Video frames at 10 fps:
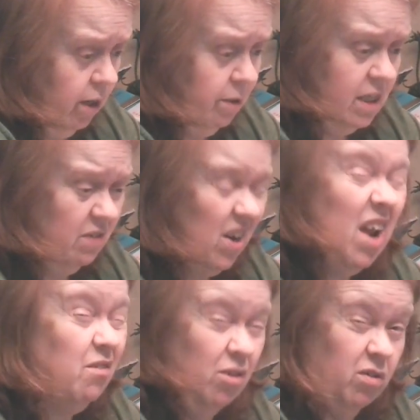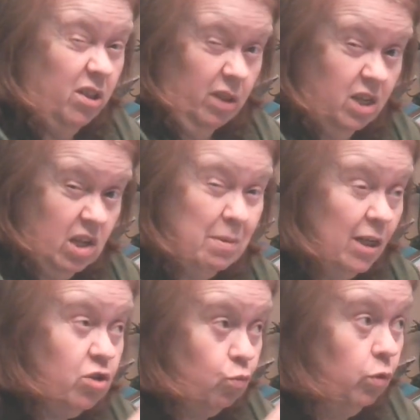I mean, it's even heavier than this. I mean,
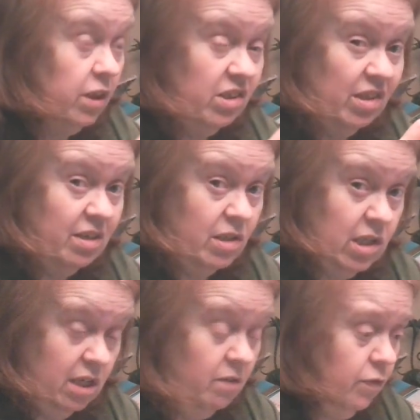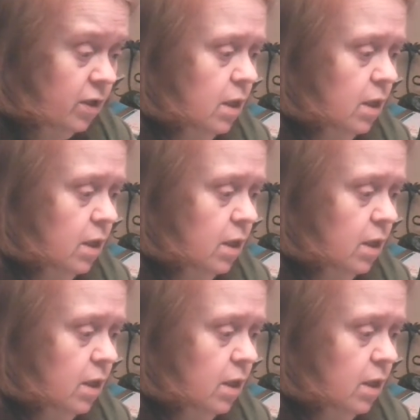it's really stiff,